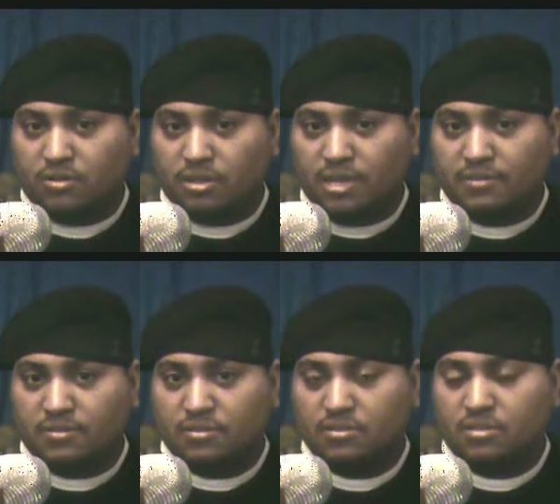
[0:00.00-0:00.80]
have
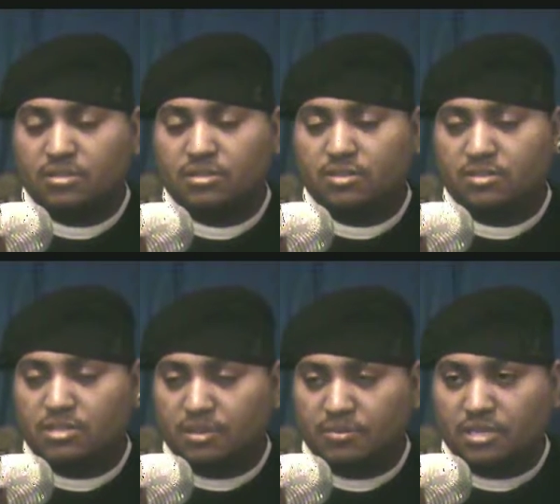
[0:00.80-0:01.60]
to there's
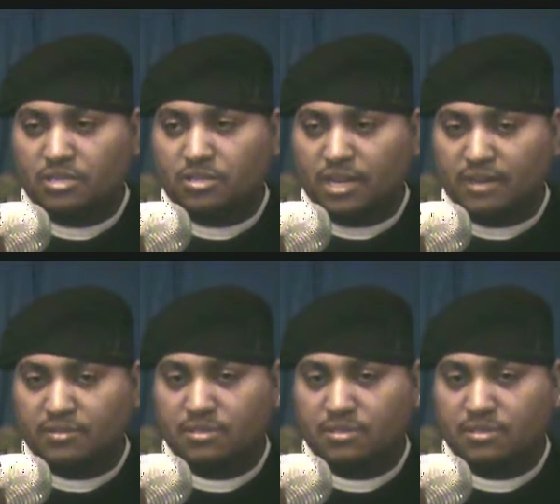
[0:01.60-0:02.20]
steps that you have